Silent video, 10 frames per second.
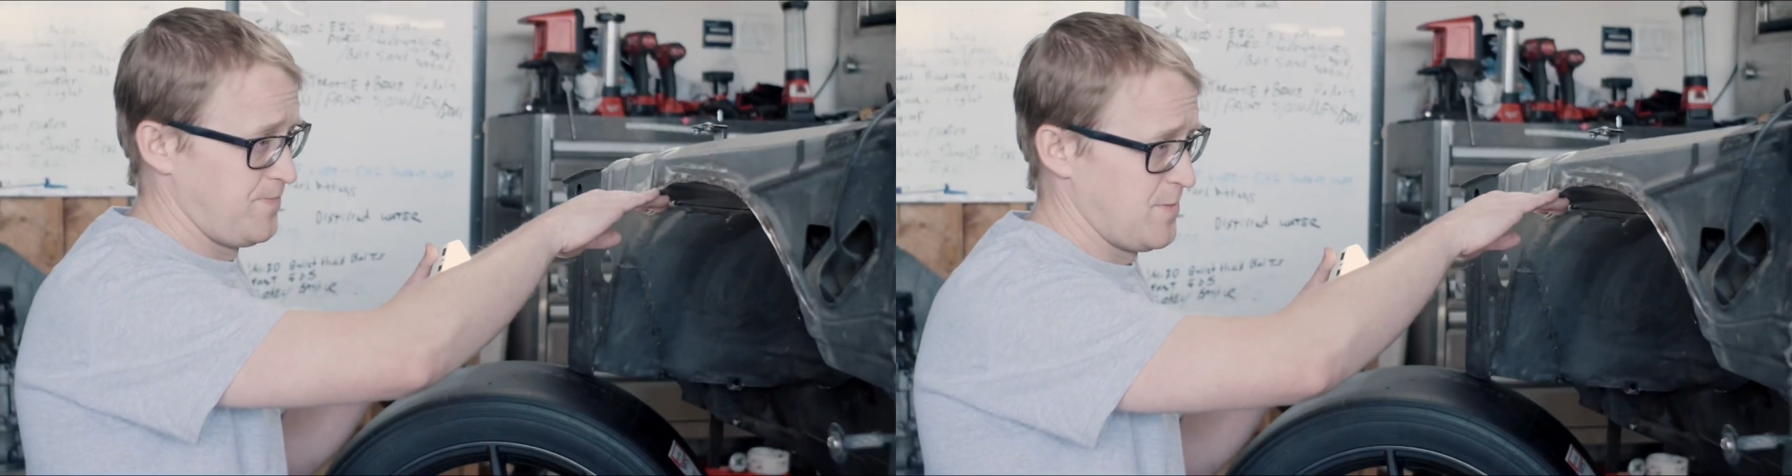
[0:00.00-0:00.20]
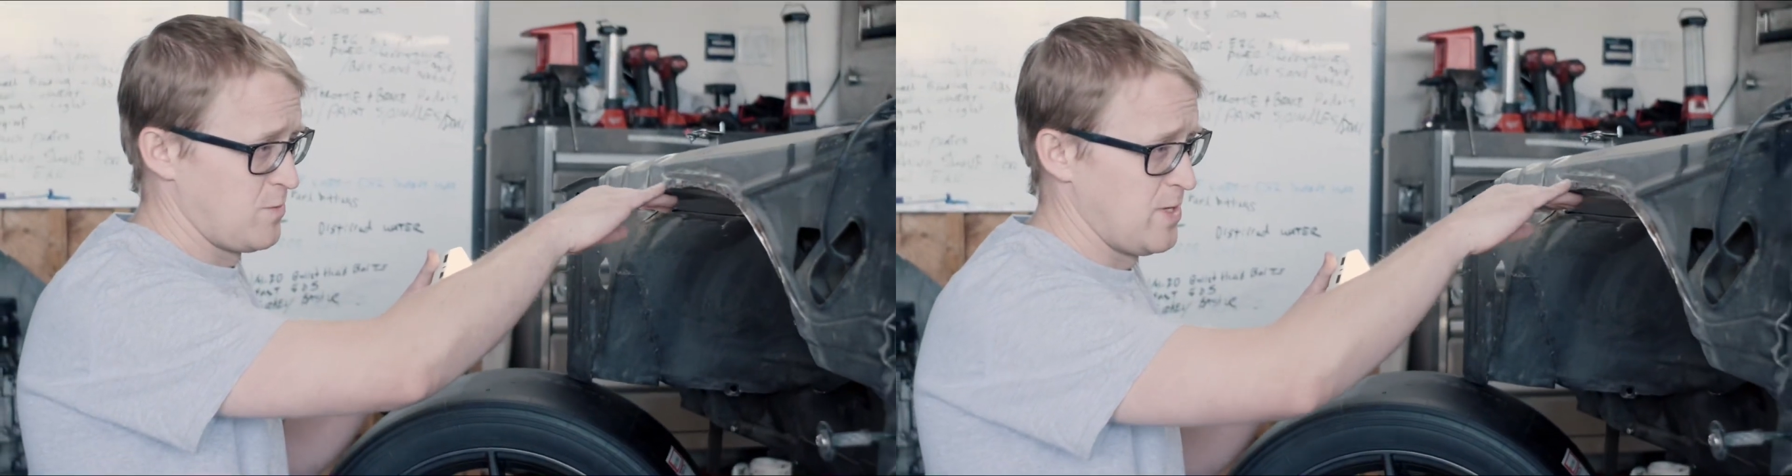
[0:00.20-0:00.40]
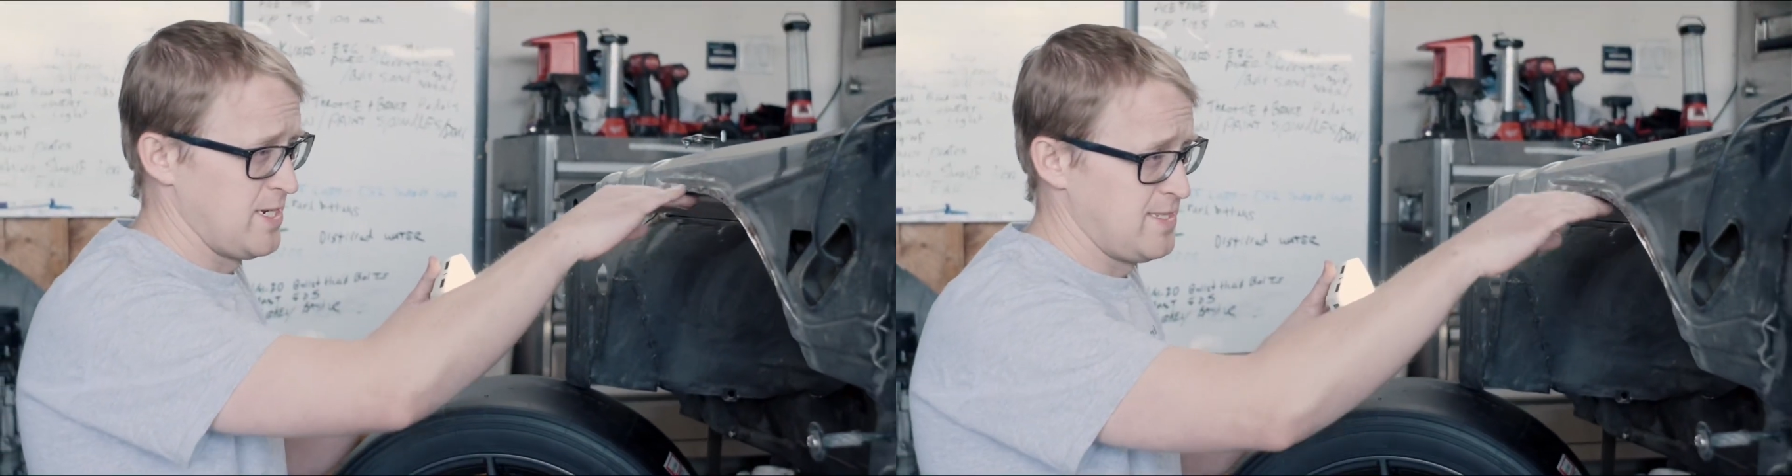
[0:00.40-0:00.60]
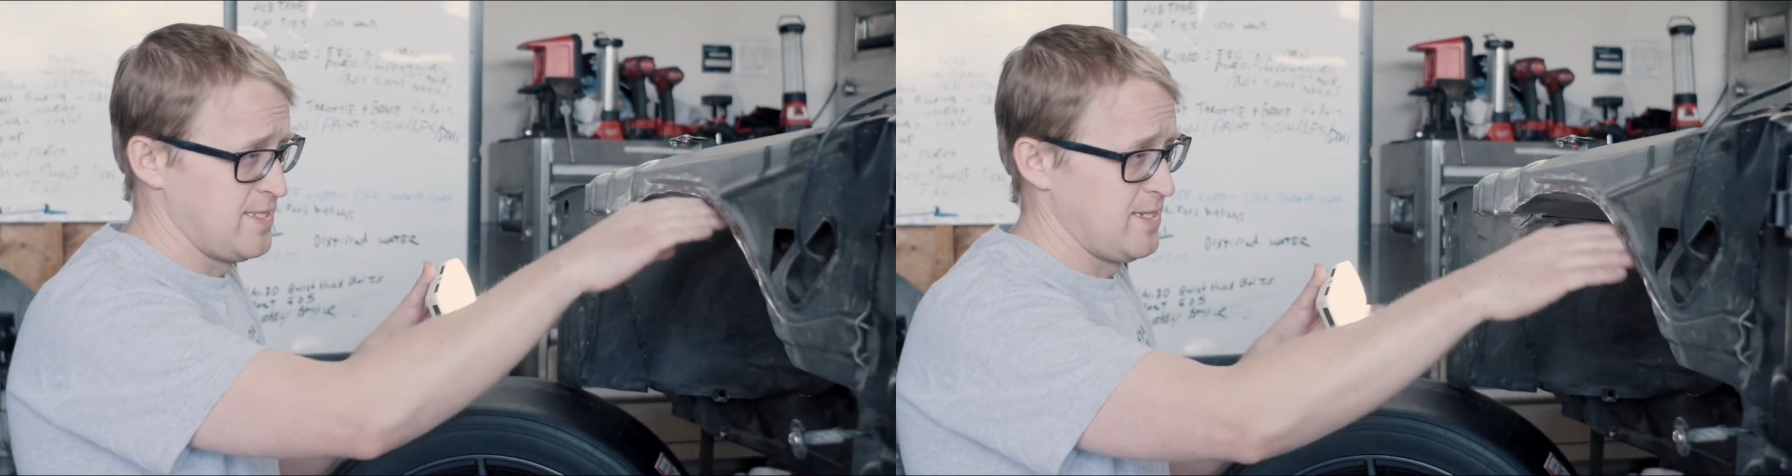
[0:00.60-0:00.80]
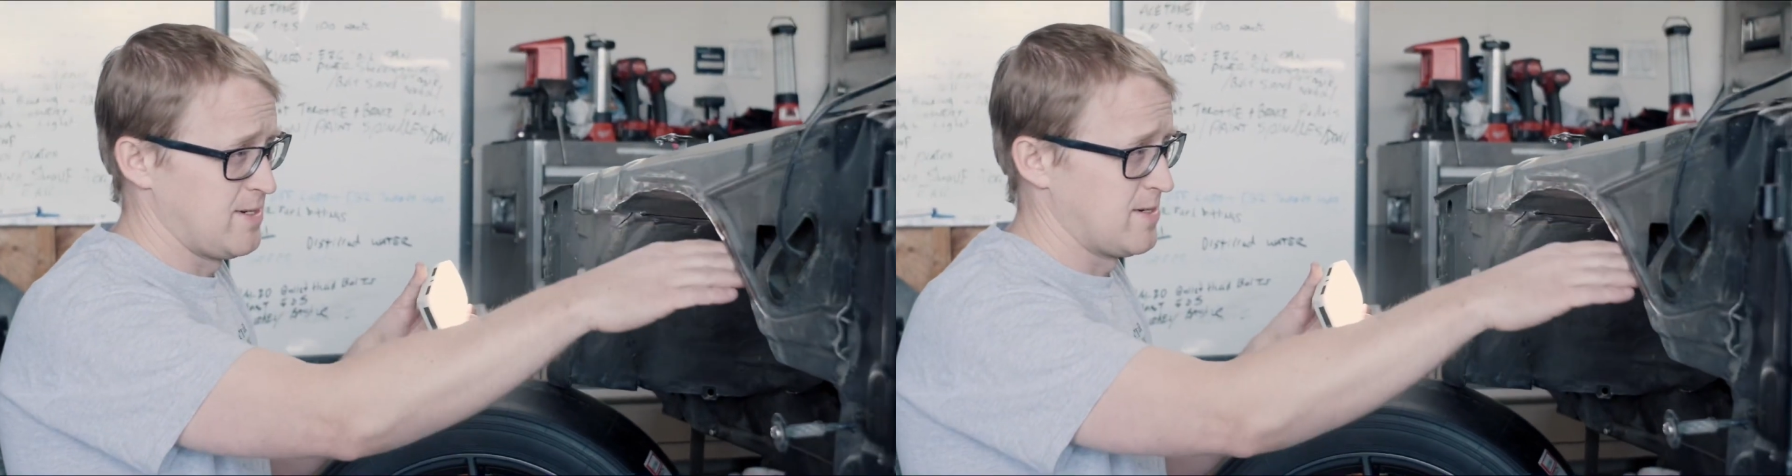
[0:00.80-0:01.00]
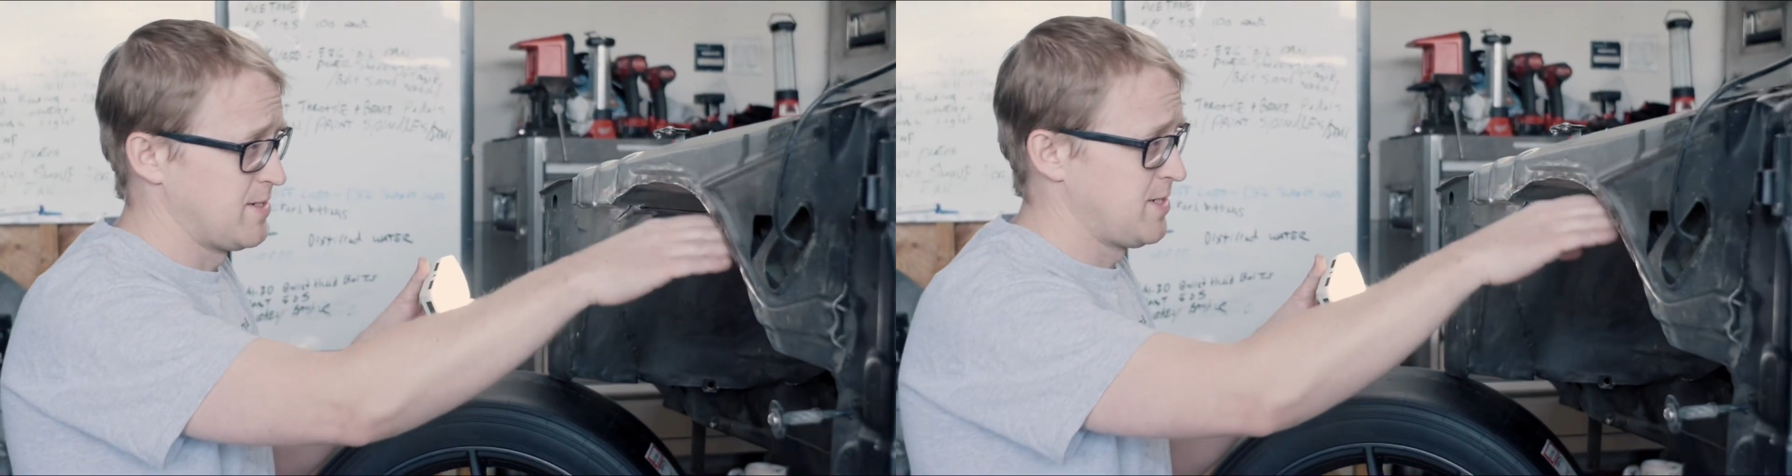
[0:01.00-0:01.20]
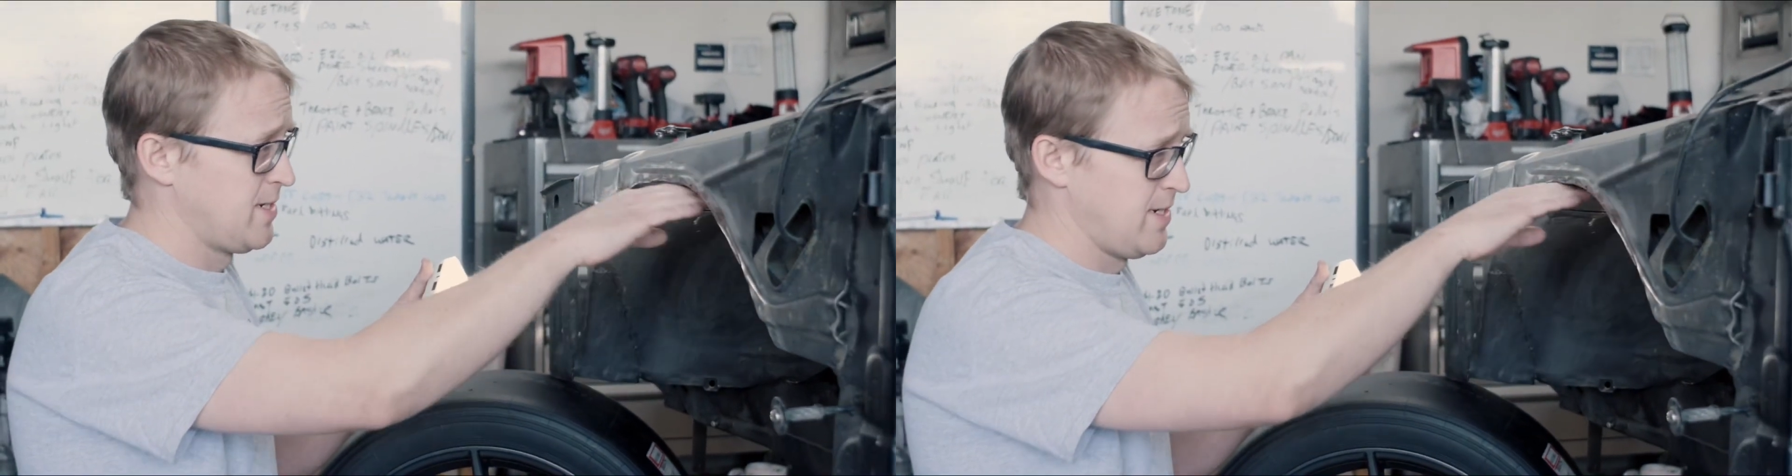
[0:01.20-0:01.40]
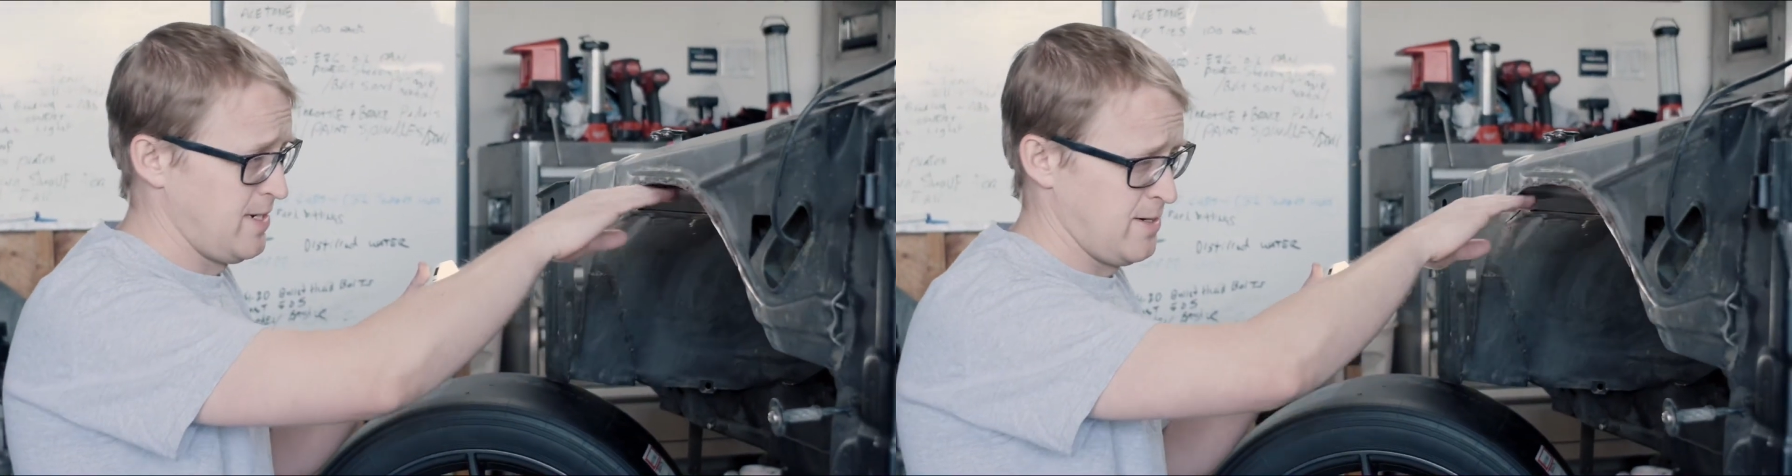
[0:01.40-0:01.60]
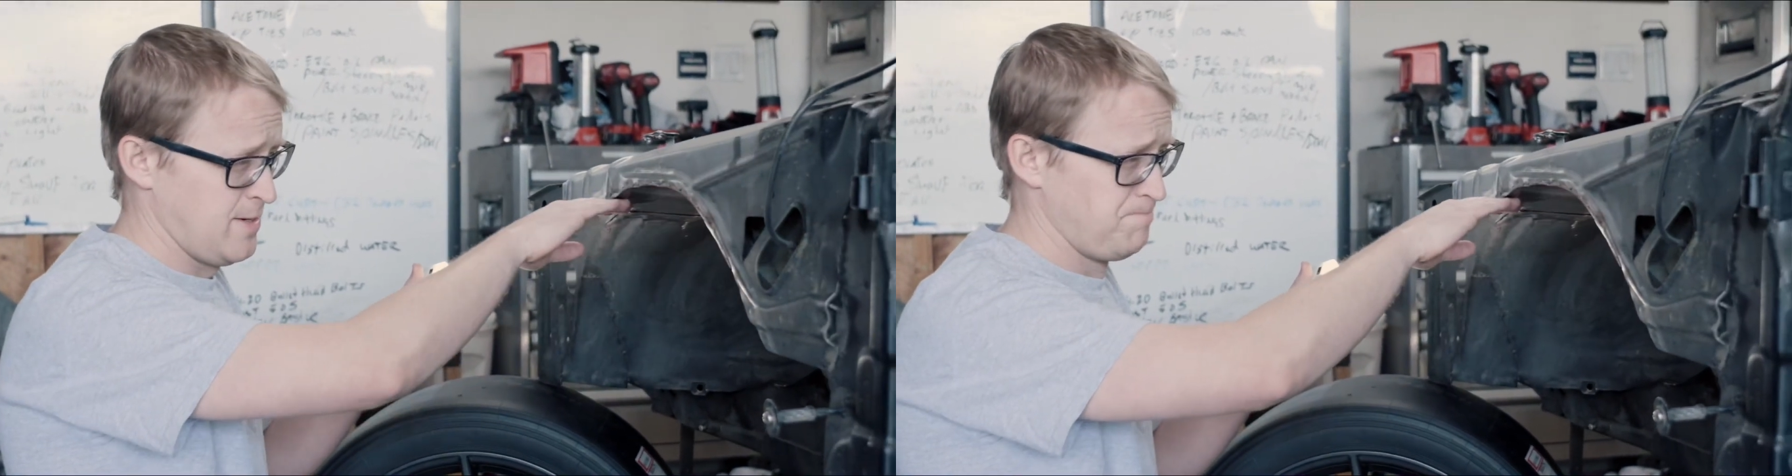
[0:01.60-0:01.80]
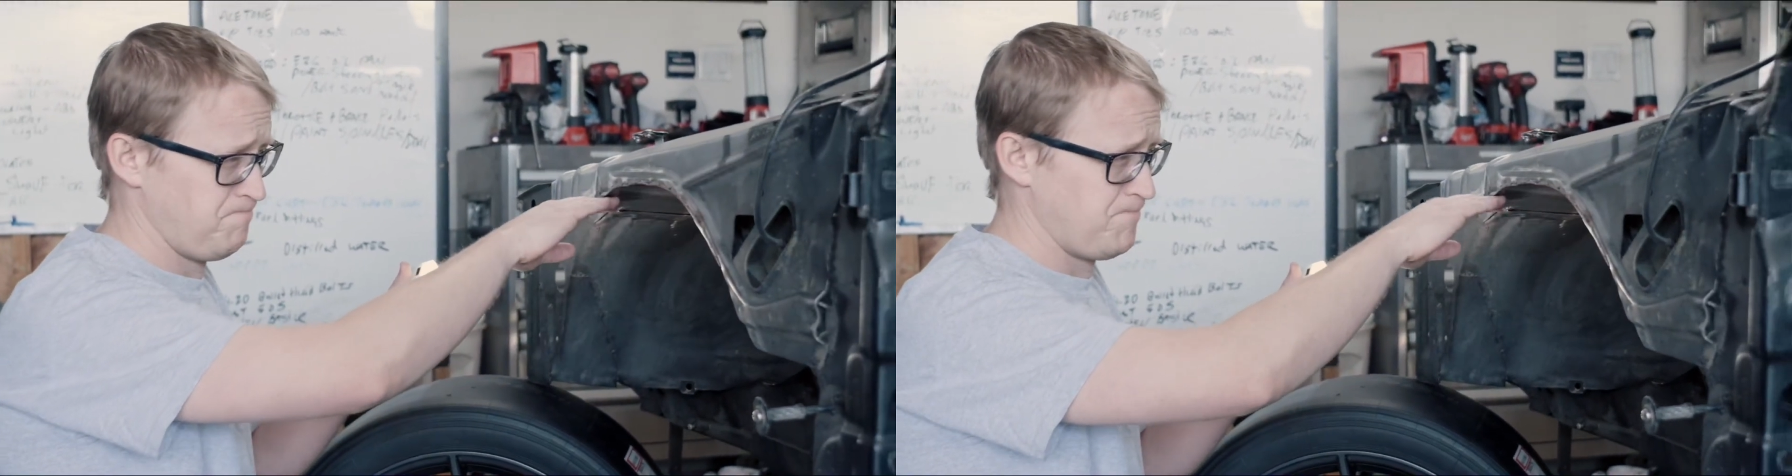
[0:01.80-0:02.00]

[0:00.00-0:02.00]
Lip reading: raise the arch here,